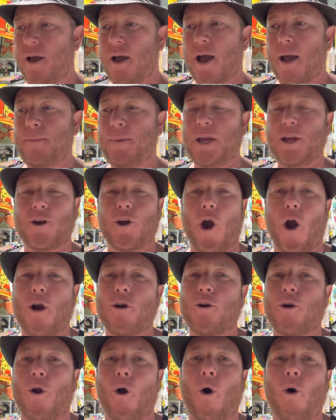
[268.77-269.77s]
I mean,
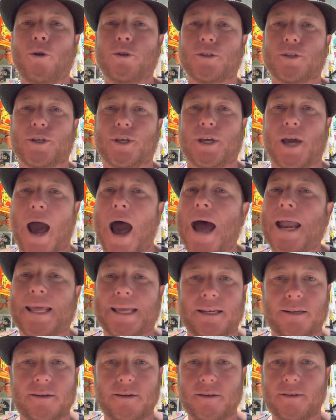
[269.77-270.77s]
Garner Holt's got it.